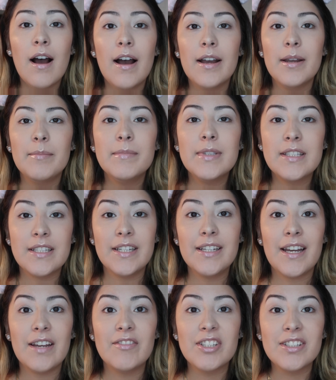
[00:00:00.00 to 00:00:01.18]
I'm sick.
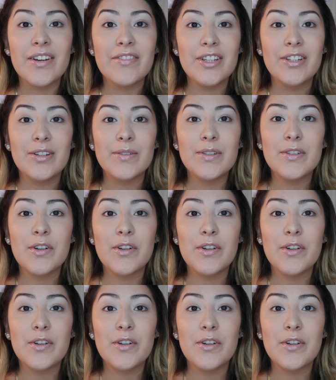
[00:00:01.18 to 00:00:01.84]
I have a stuffy nose,